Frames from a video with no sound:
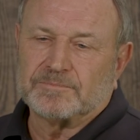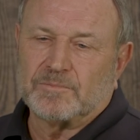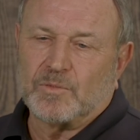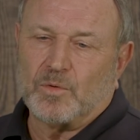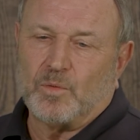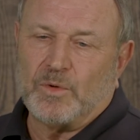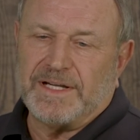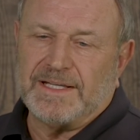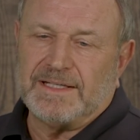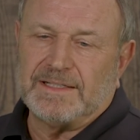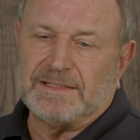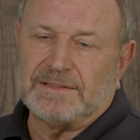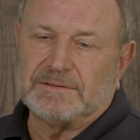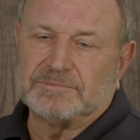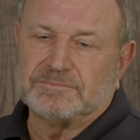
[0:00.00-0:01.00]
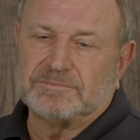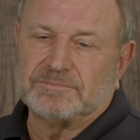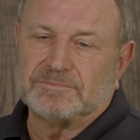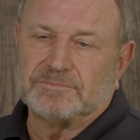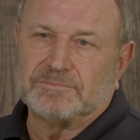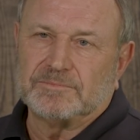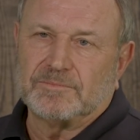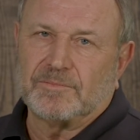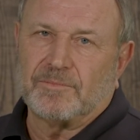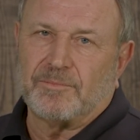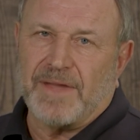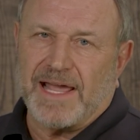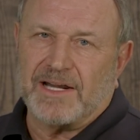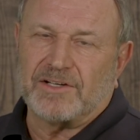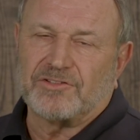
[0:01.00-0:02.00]
we
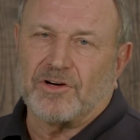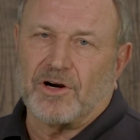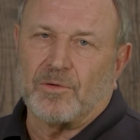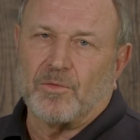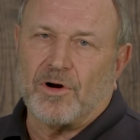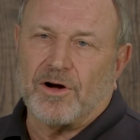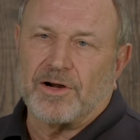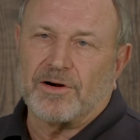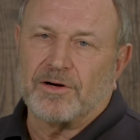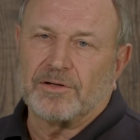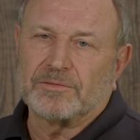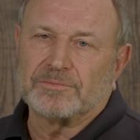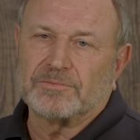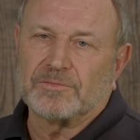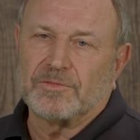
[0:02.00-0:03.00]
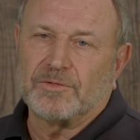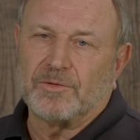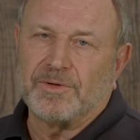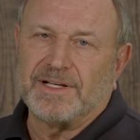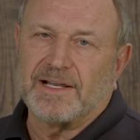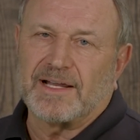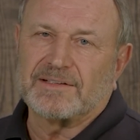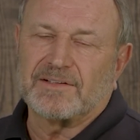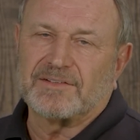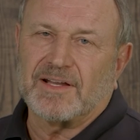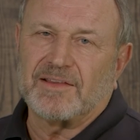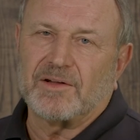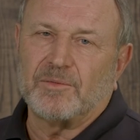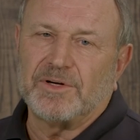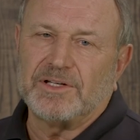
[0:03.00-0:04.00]
manage our water. We like to say
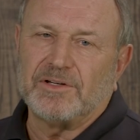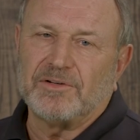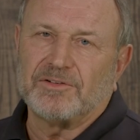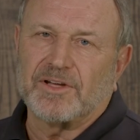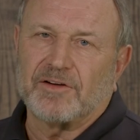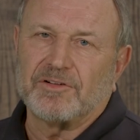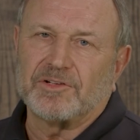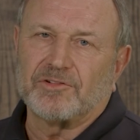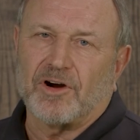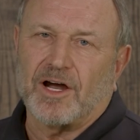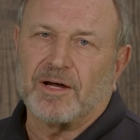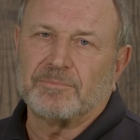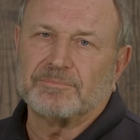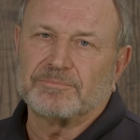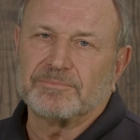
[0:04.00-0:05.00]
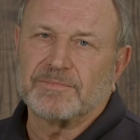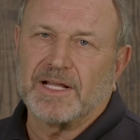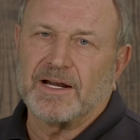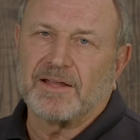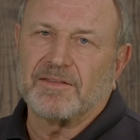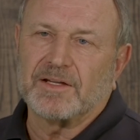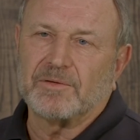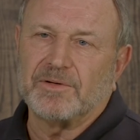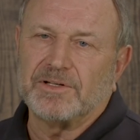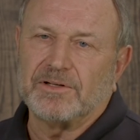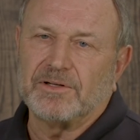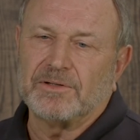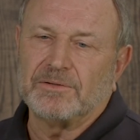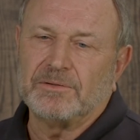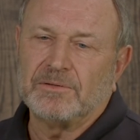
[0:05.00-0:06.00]
that we use every drop, and I think we
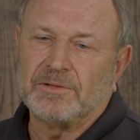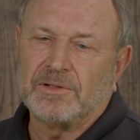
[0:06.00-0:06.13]
do.